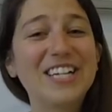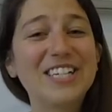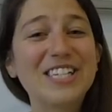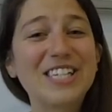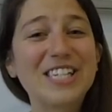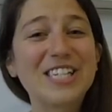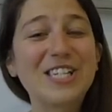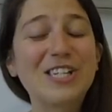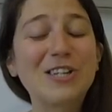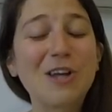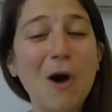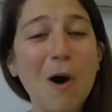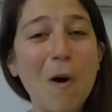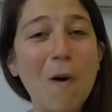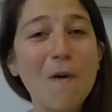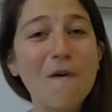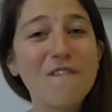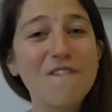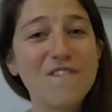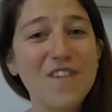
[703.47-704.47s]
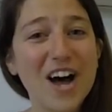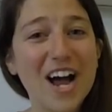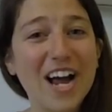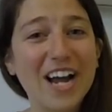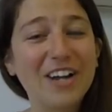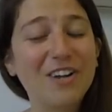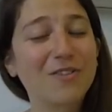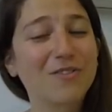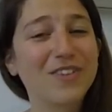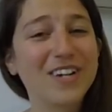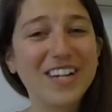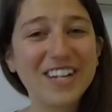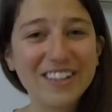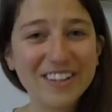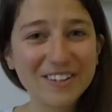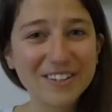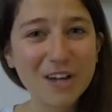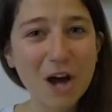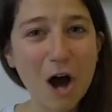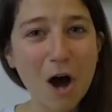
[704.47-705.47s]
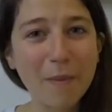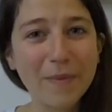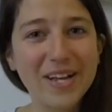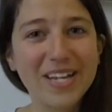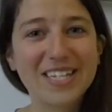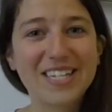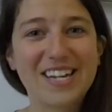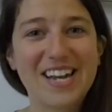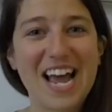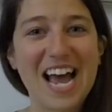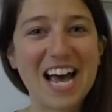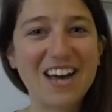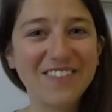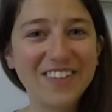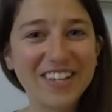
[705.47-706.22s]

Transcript: It is so fun reading those comments and